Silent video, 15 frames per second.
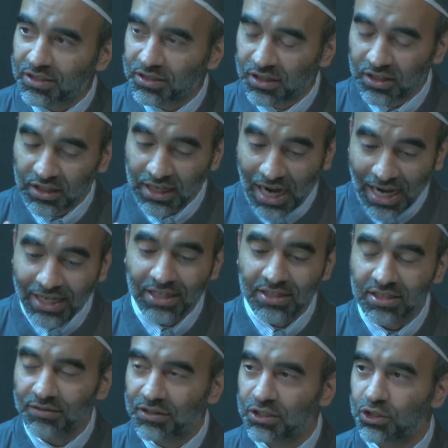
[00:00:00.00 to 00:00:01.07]
to the
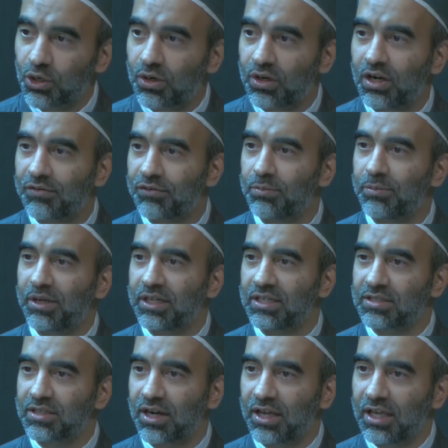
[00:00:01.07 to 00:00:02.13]
guidance of the Torah for Bani
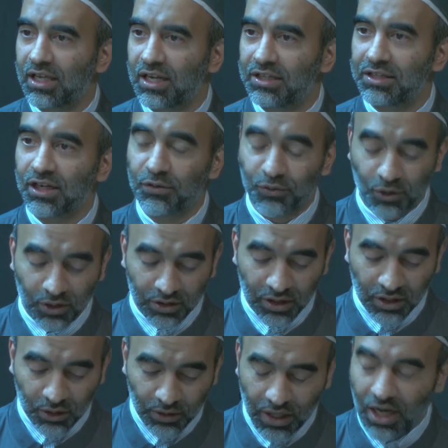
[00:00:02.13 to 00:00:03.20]
Israel and therefore the
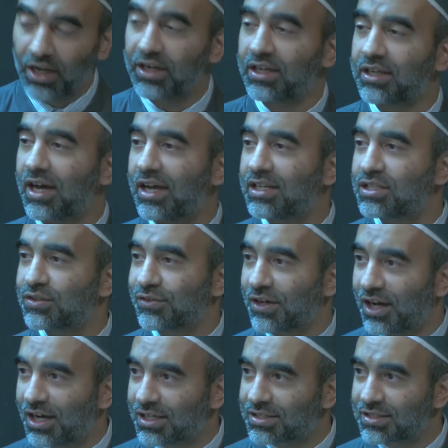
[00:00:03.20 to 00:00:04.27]
Quranic guidance for
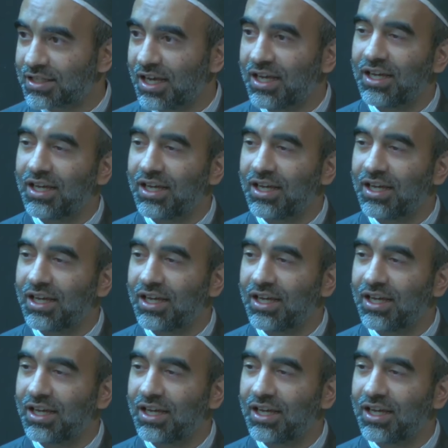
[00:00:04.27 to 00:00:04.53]
us.